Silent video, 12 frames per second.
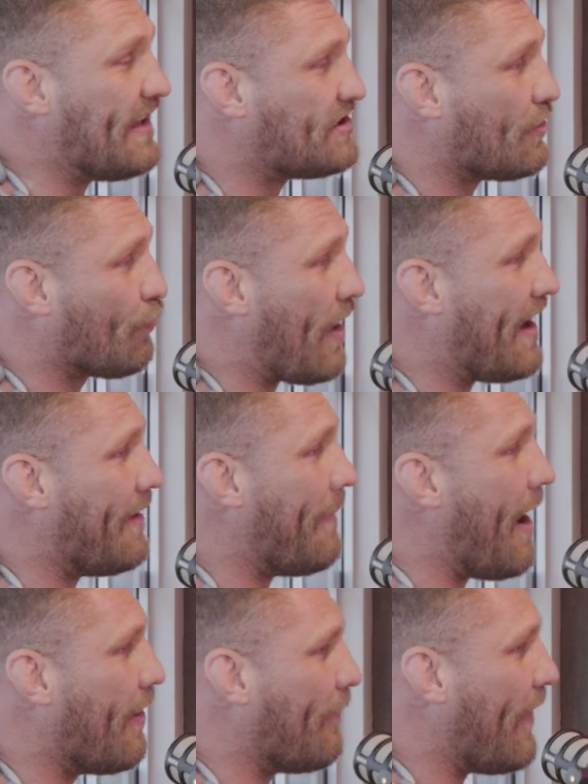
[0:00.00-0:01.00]
he's the right
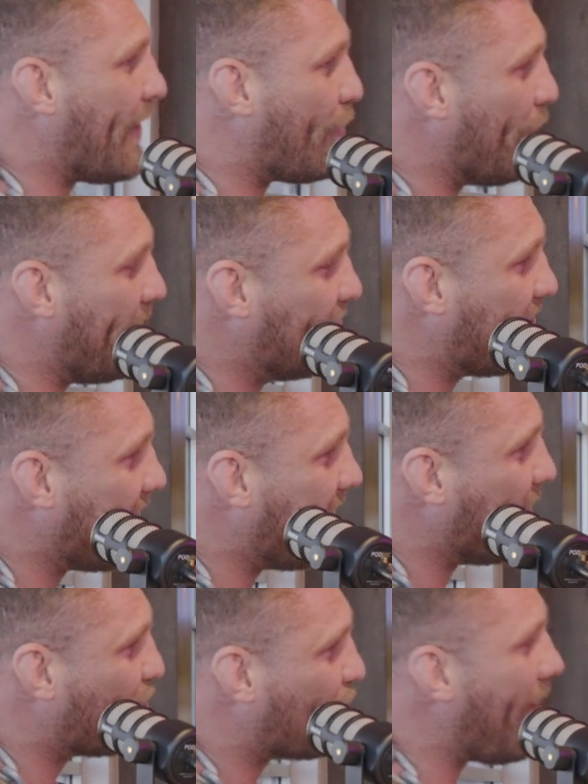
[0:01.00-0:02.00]
amount of like cringy because
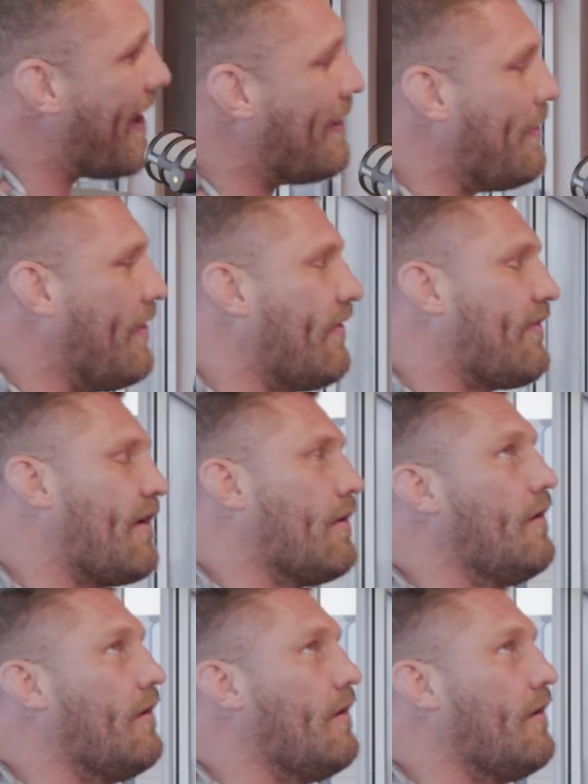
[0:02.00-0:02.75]
he's trying to be this like,